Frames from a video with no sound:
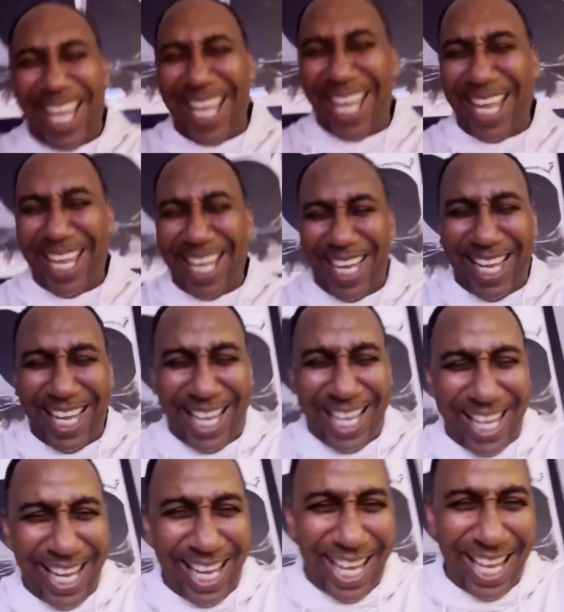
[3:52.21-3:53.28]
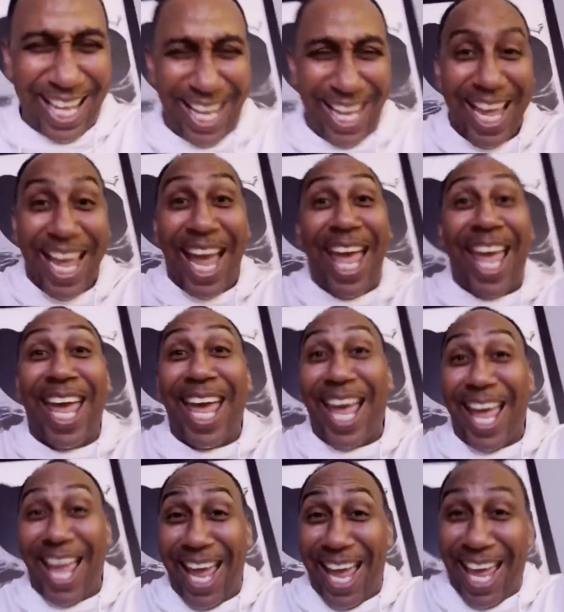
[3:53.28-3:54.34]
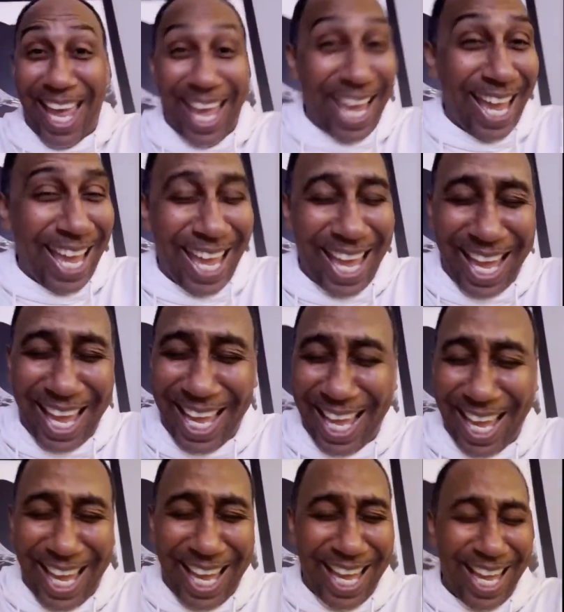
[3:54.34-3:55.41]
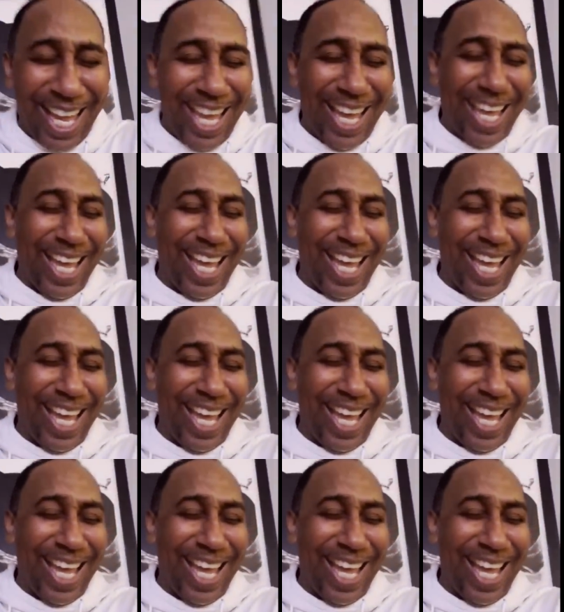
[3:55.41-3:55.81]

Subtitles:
But Malika wanted to go at him as if he was trying to